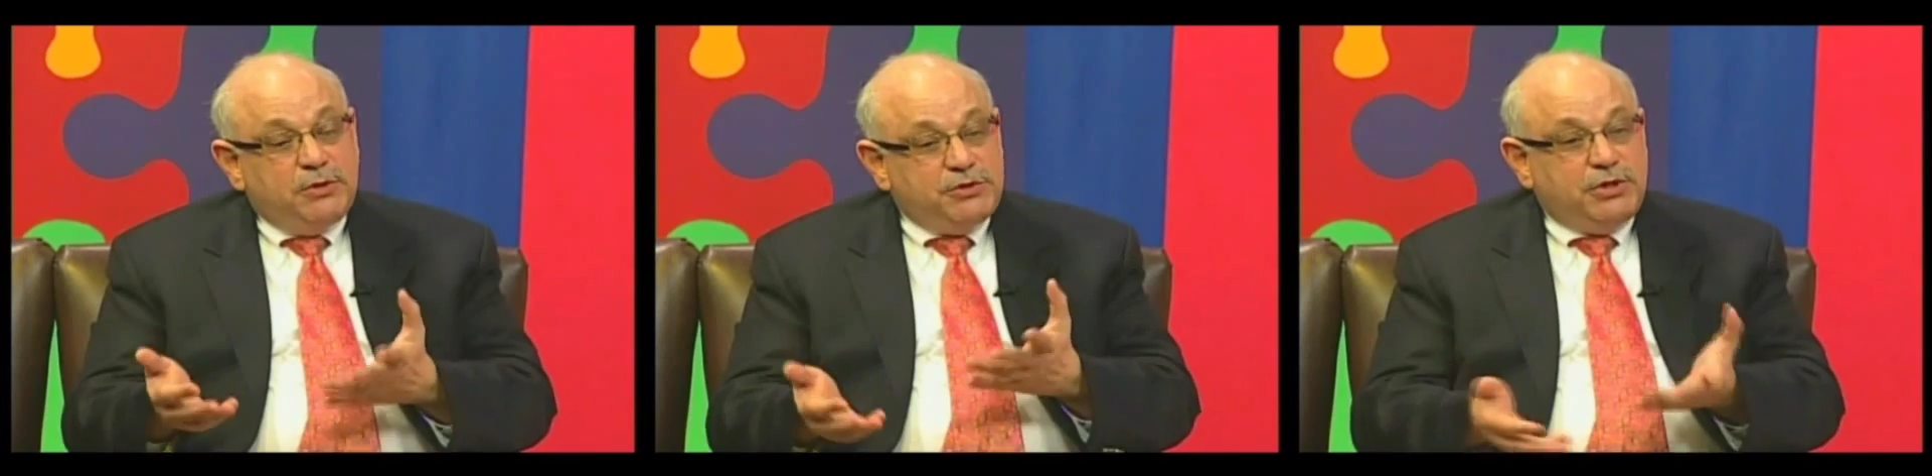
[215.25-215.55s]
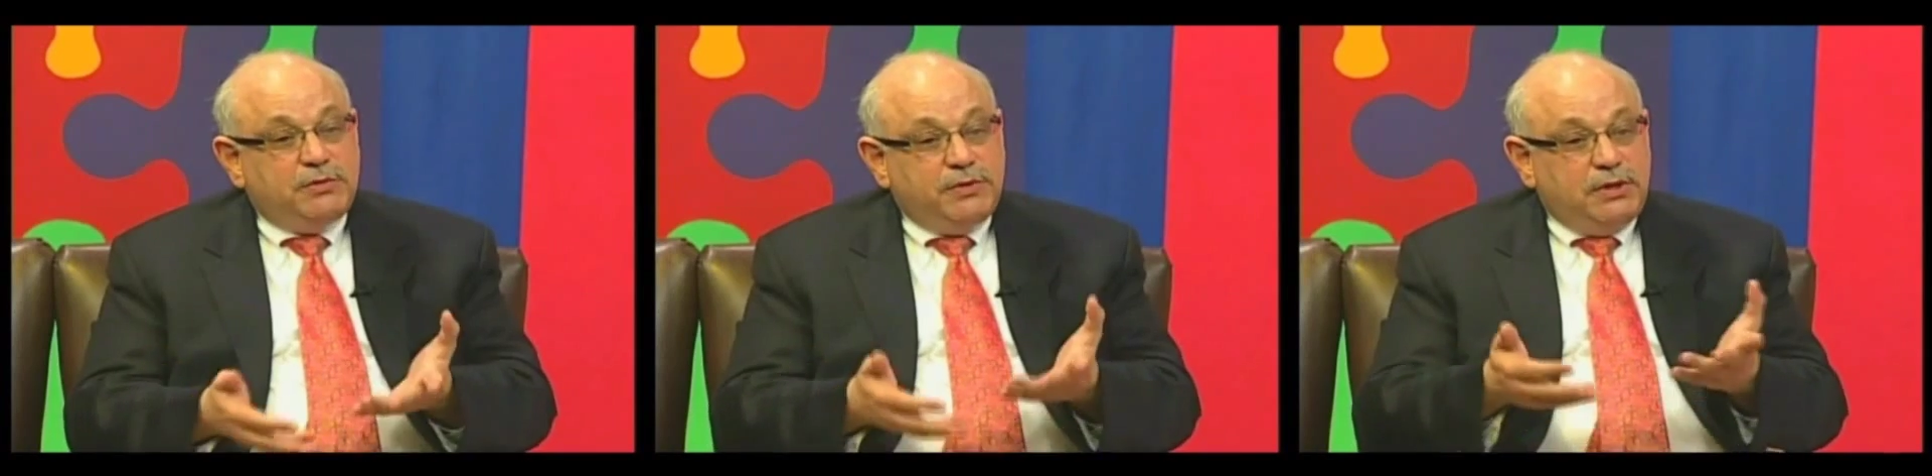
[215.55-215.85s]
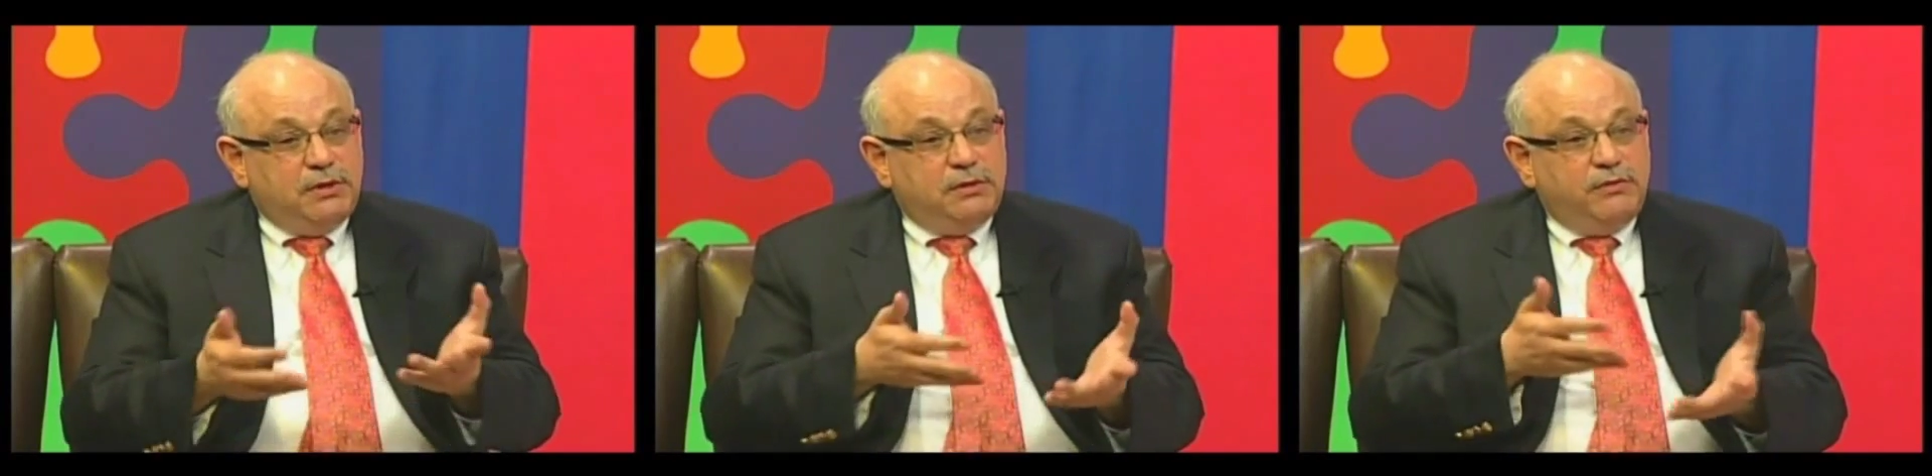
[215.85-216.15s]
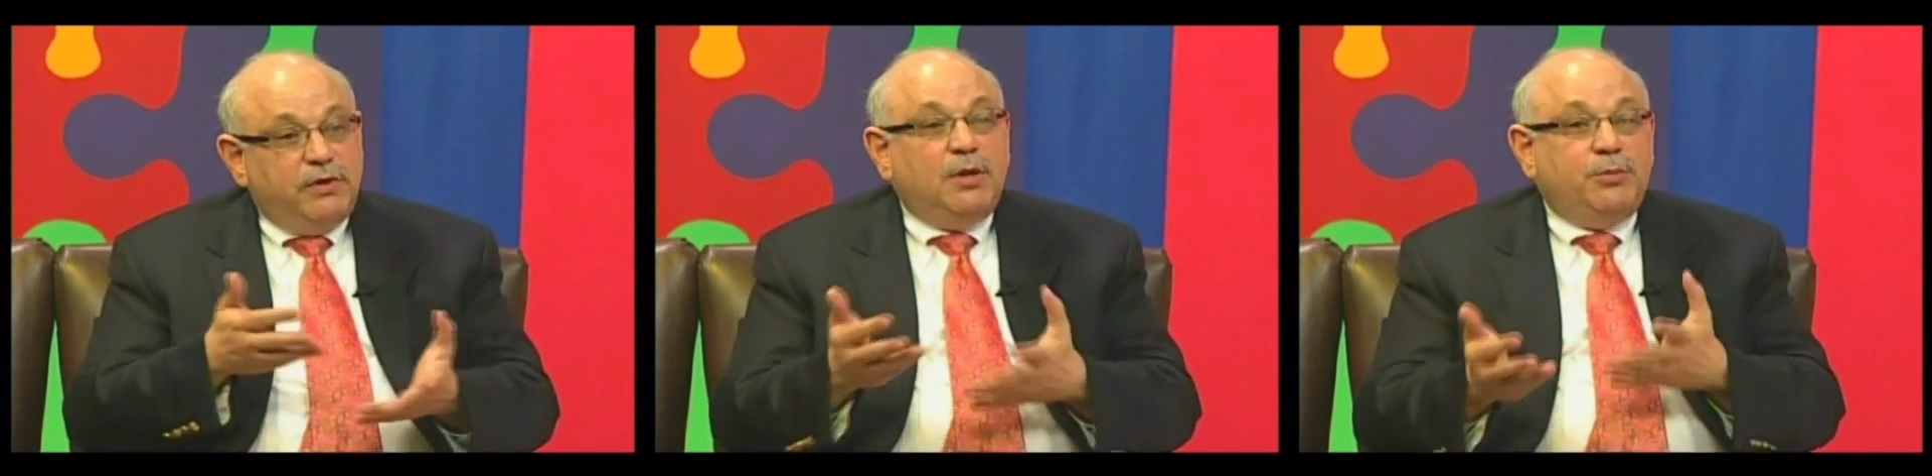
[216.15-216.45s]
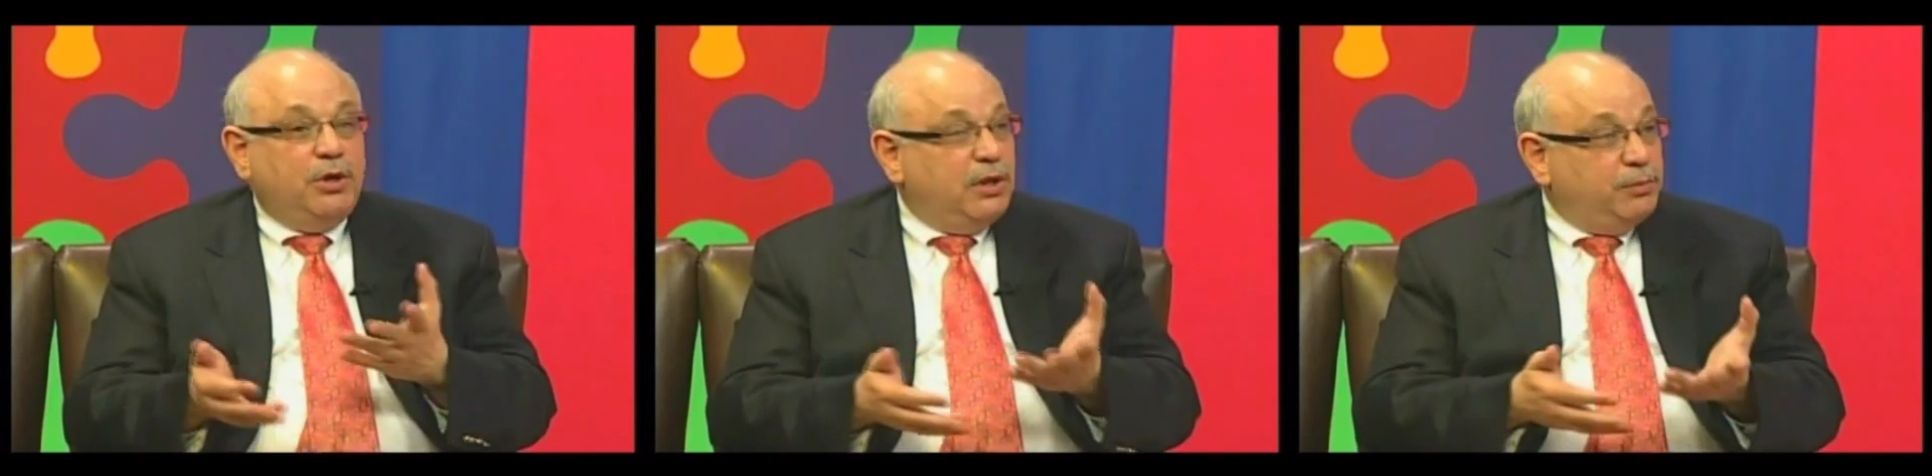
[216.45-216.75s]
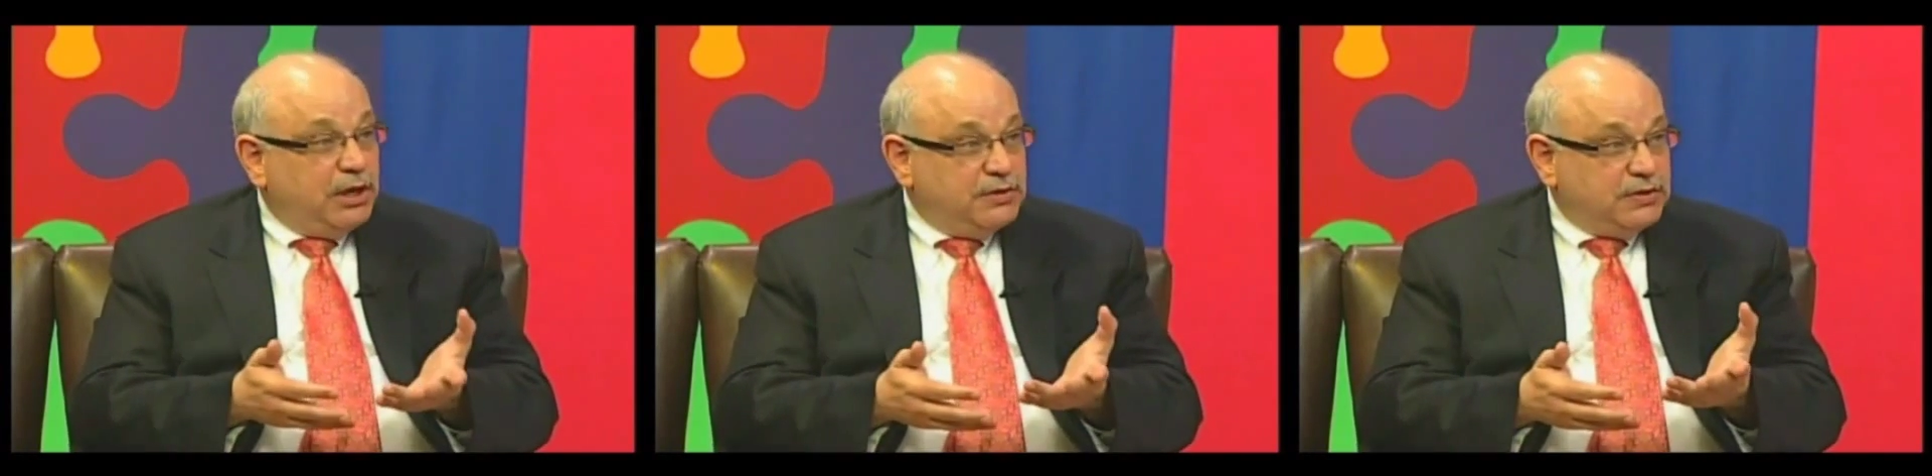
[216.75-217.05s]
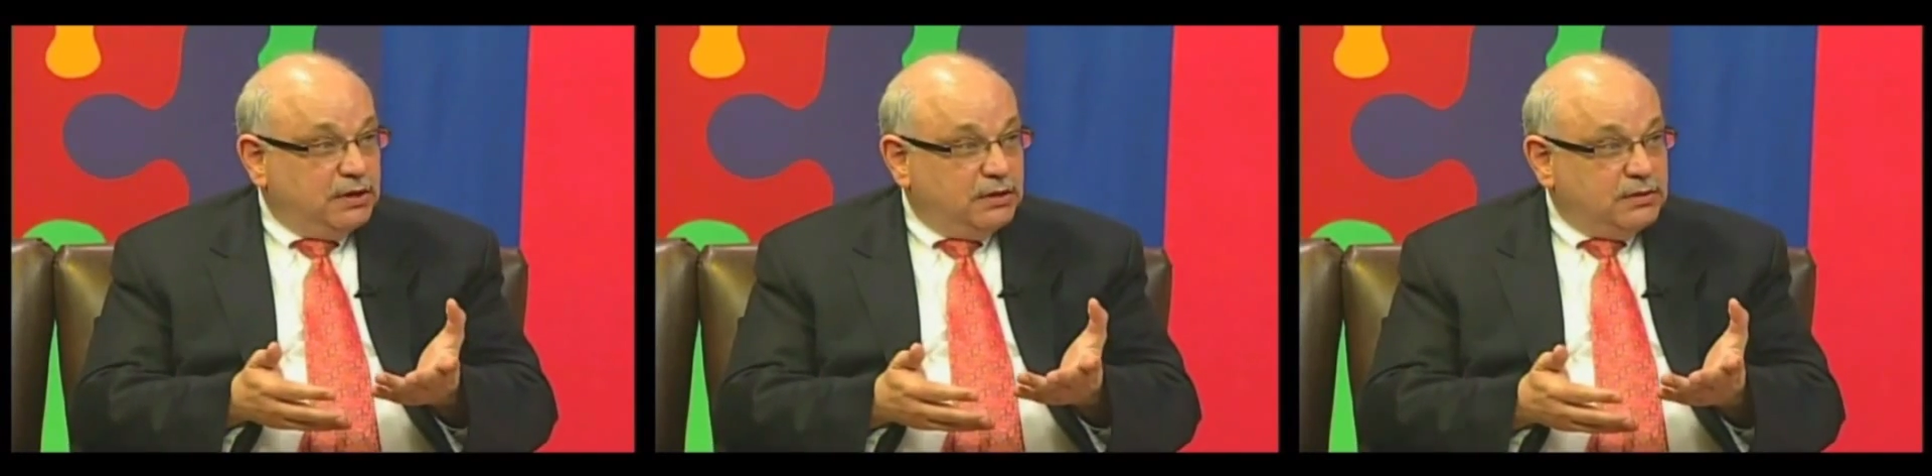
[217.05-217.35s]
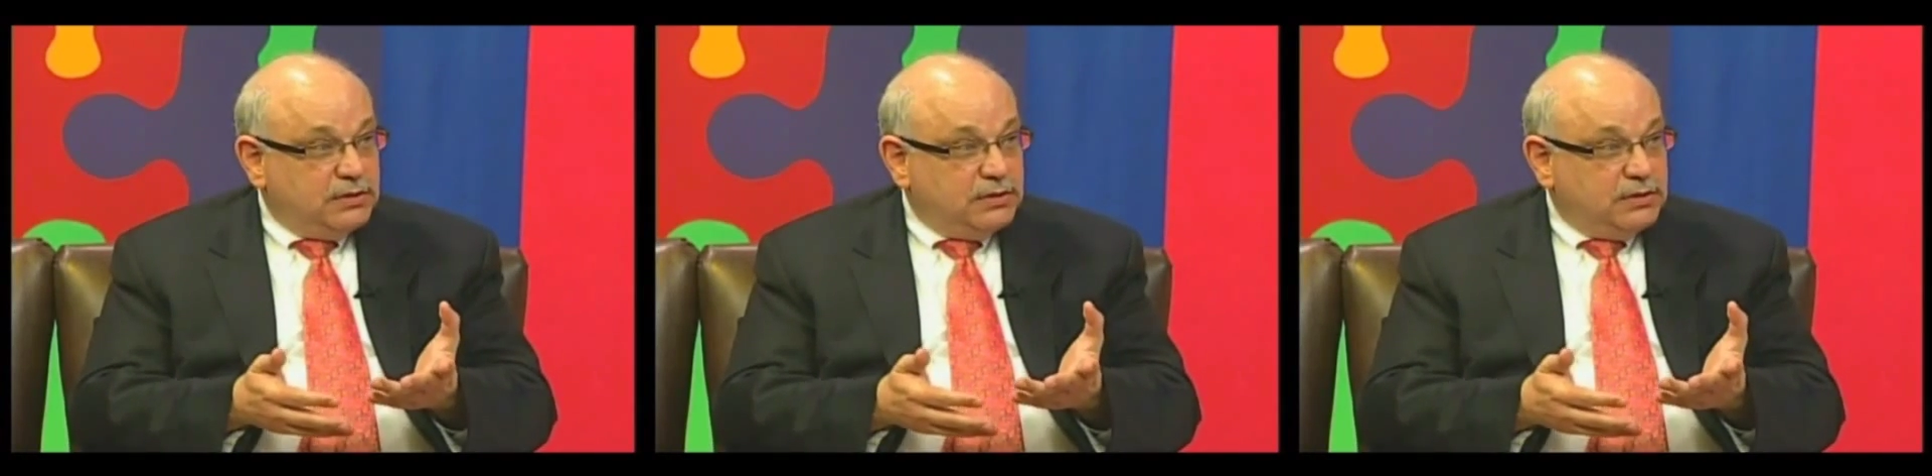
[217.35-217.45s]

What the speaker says: children develop early play skills.